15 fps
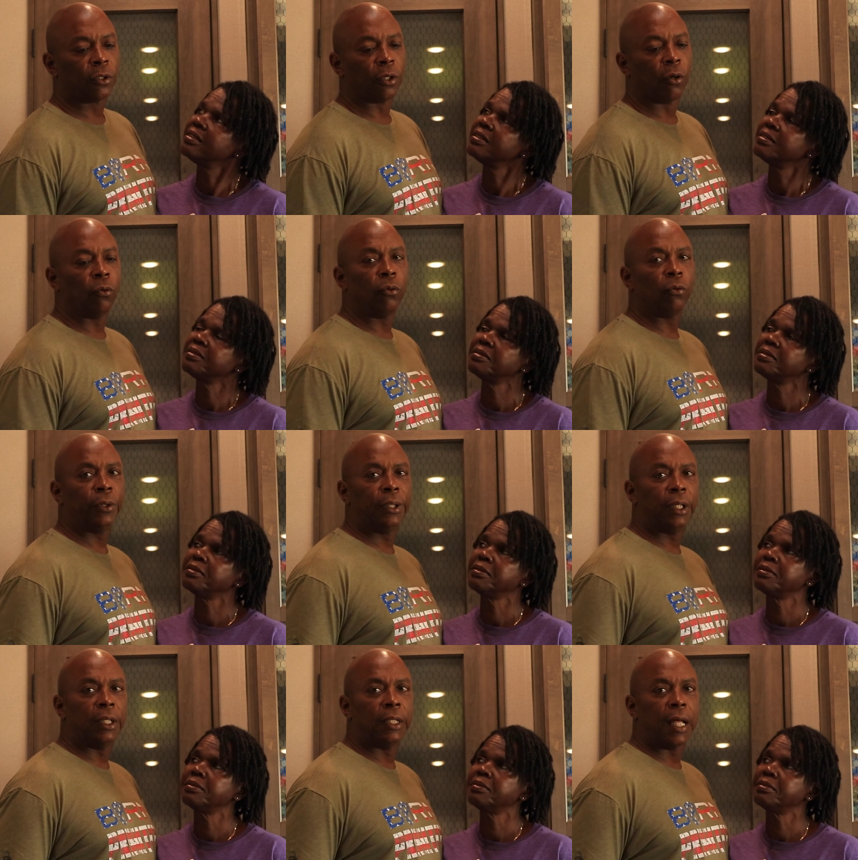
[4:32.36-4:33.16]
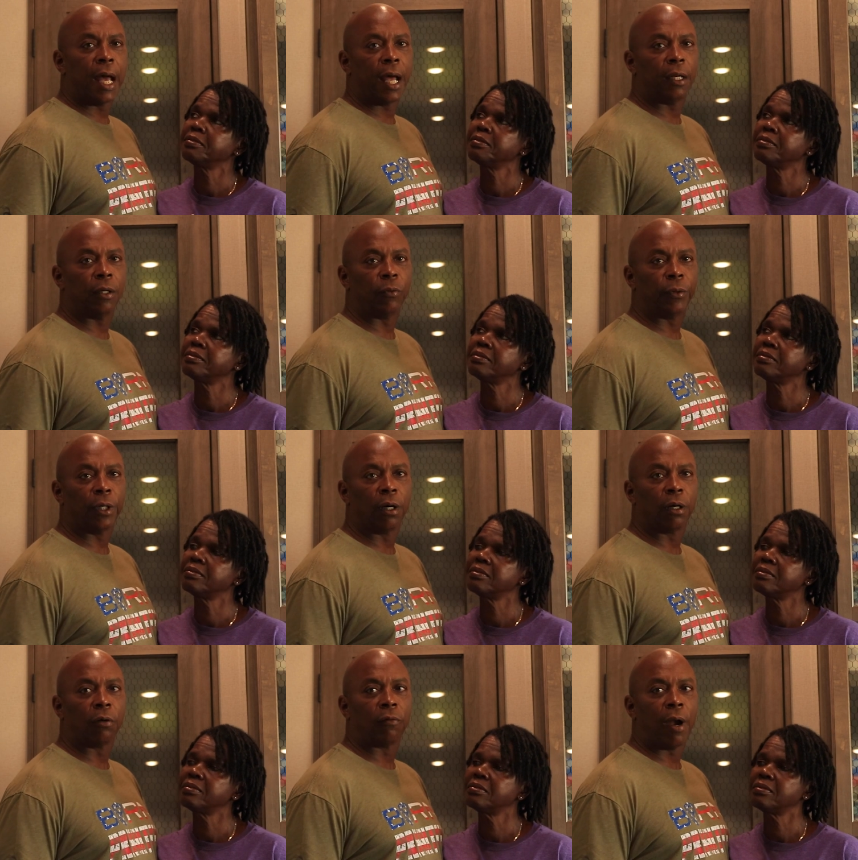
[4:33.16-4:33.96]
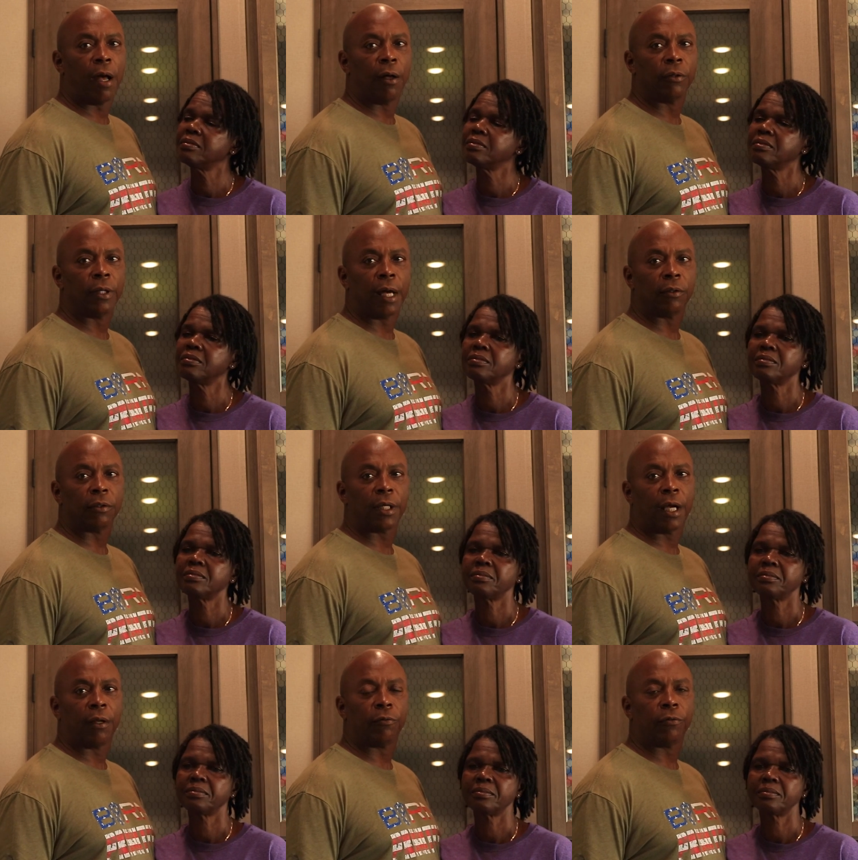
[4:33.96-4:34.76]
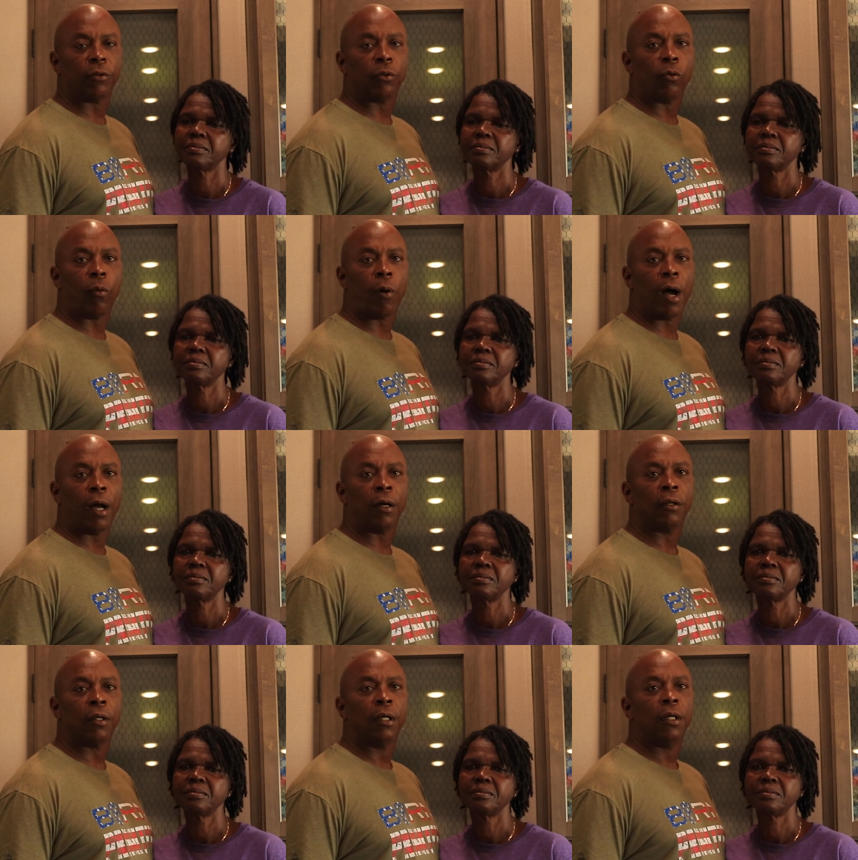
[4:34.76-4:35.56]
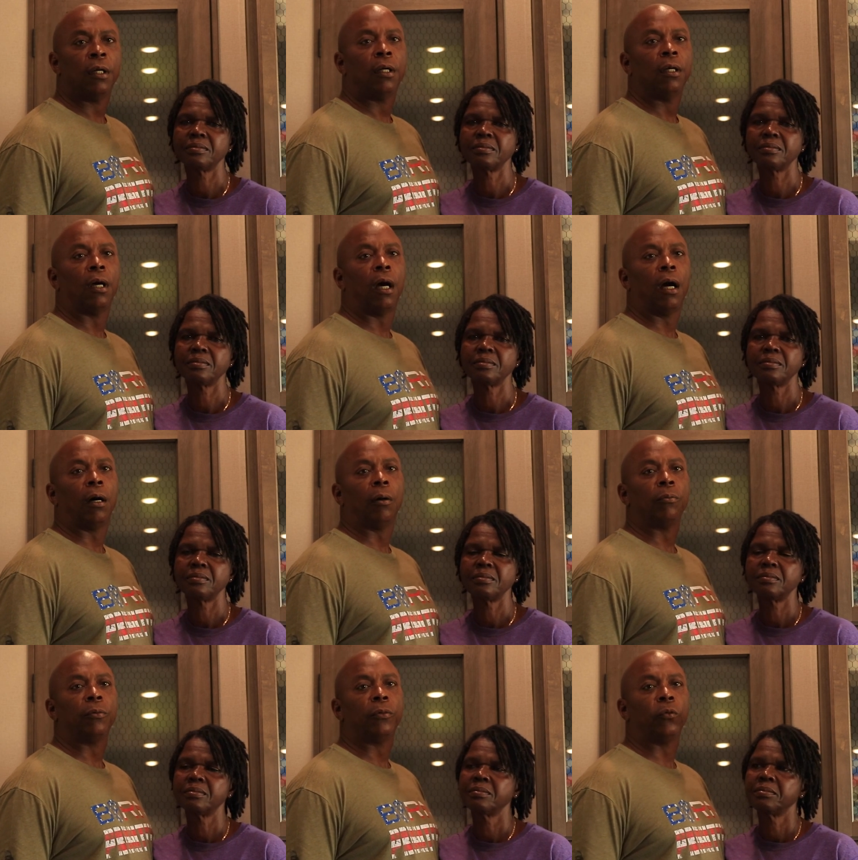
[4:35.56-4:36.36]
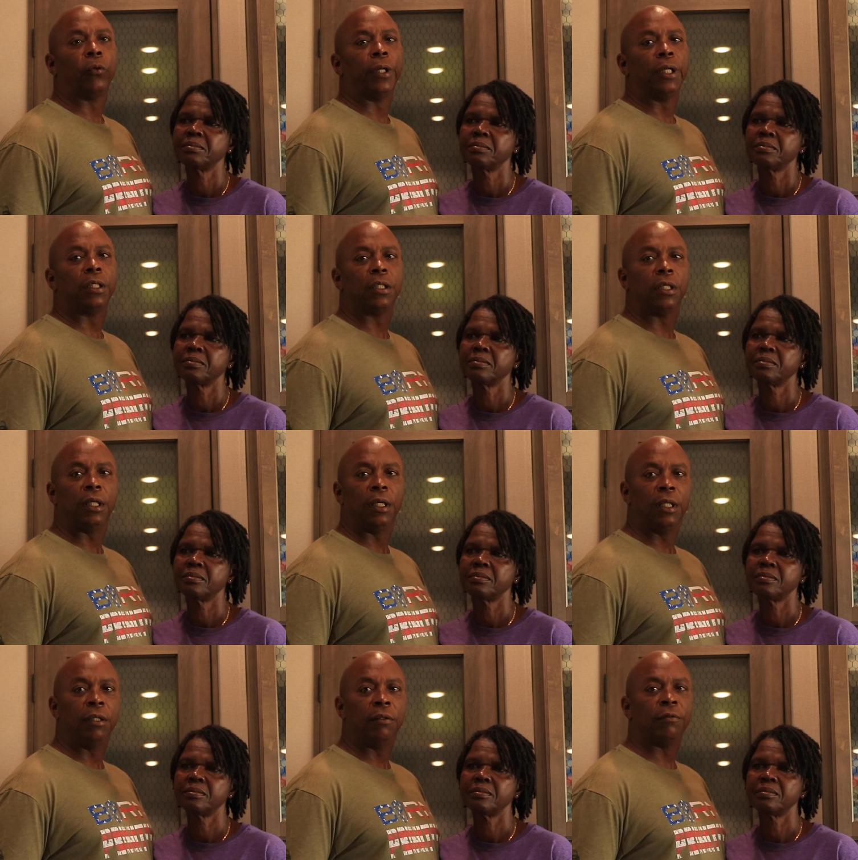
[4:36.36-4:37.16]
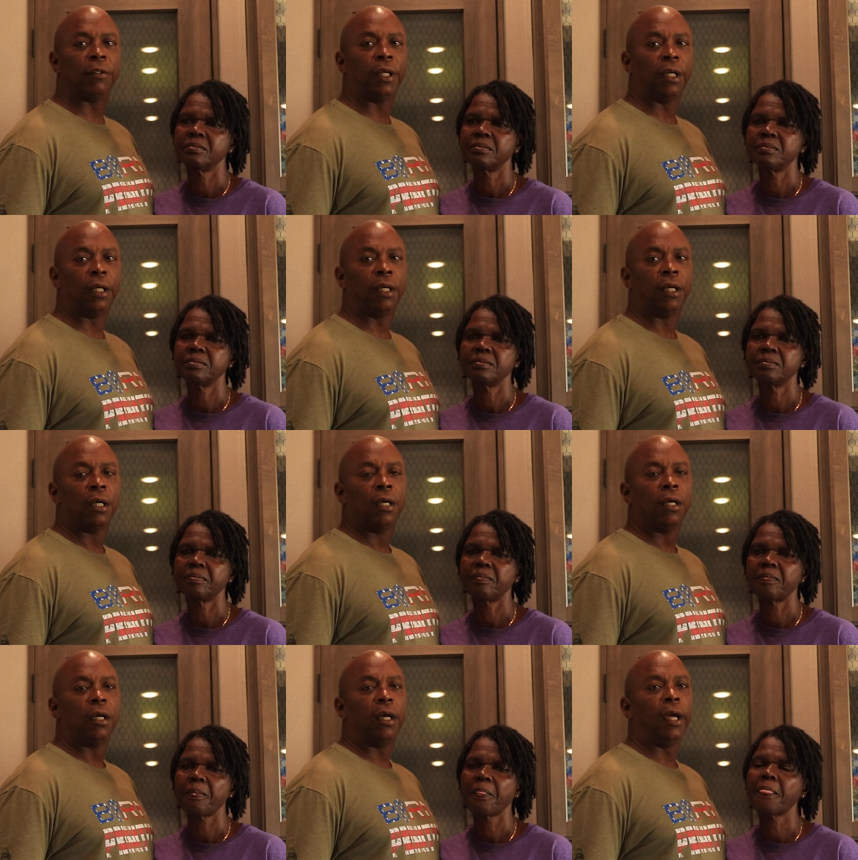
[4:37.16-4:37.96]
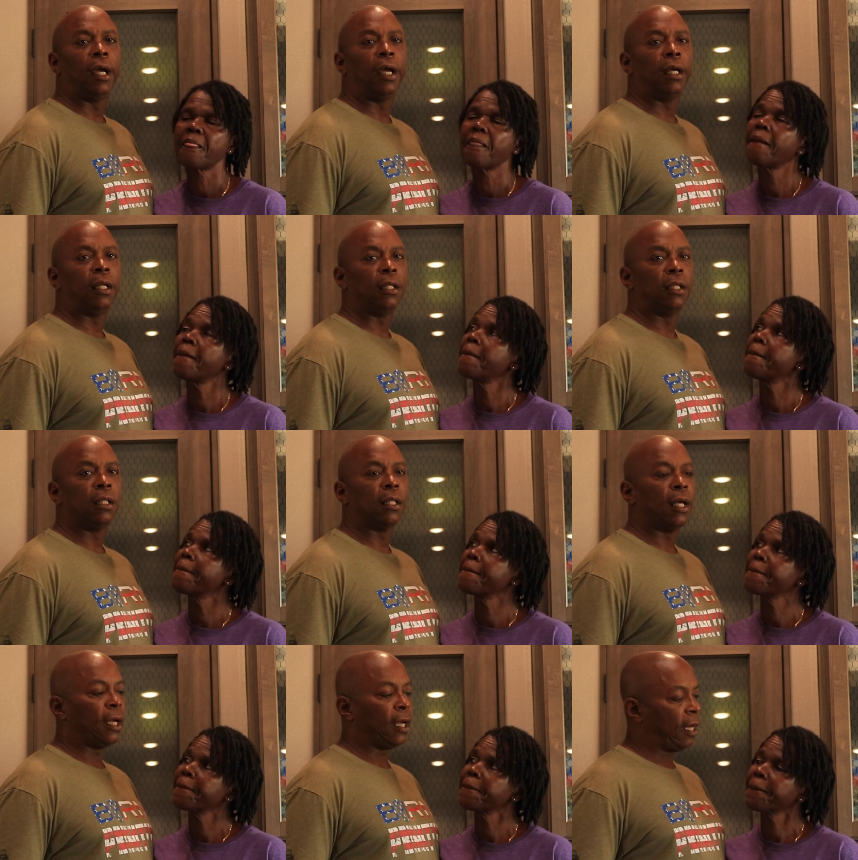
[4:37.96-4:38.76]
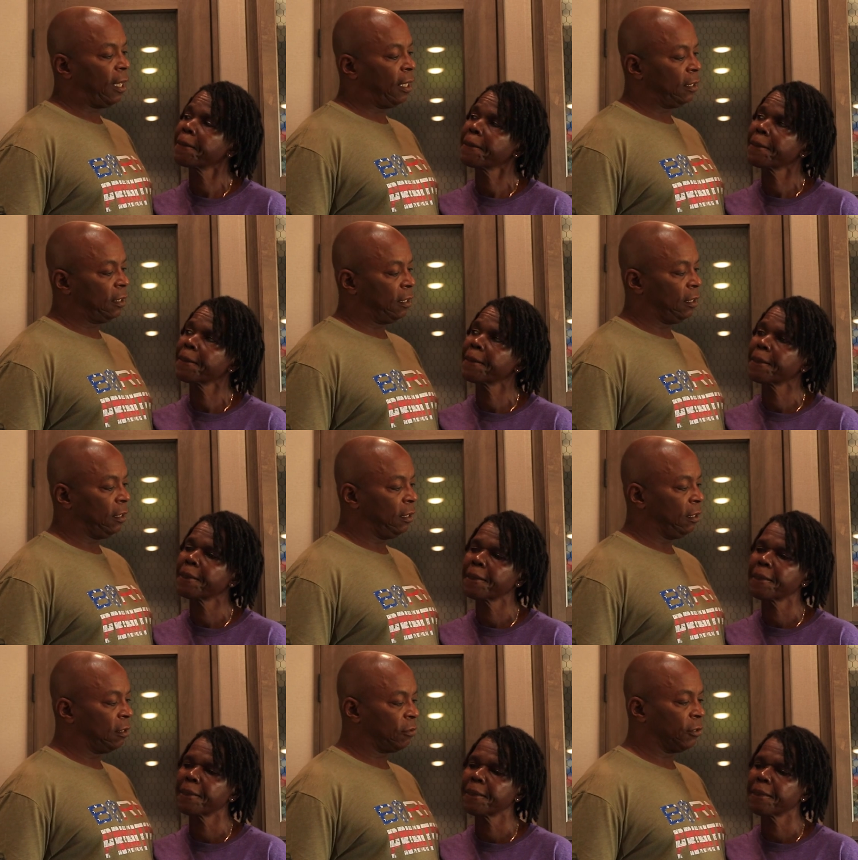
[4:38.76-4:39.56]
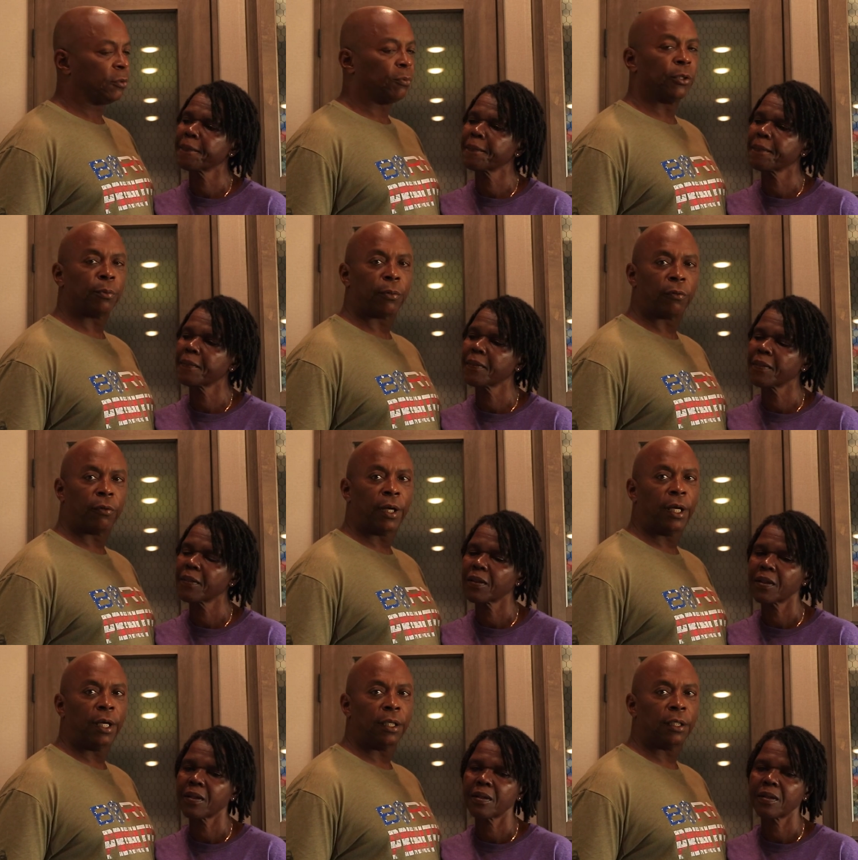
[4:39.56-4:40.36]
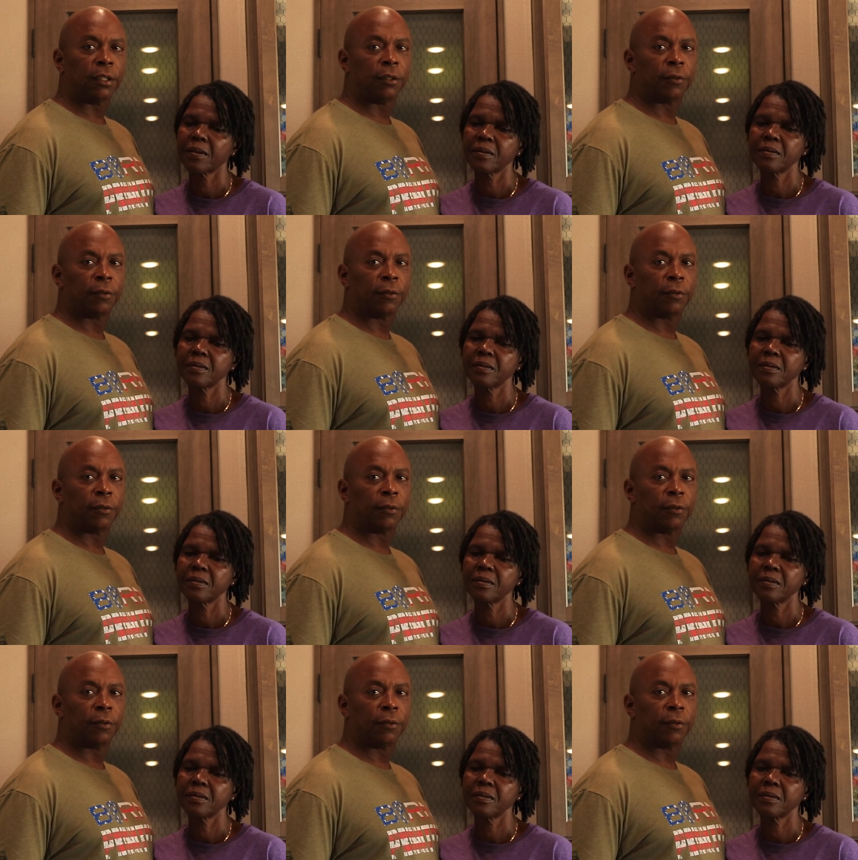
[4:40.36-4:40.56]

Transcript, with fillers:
Speaker 1: so we did that and we hung around downtown for a little while. Um, went into the evening and they had the Christmas parade,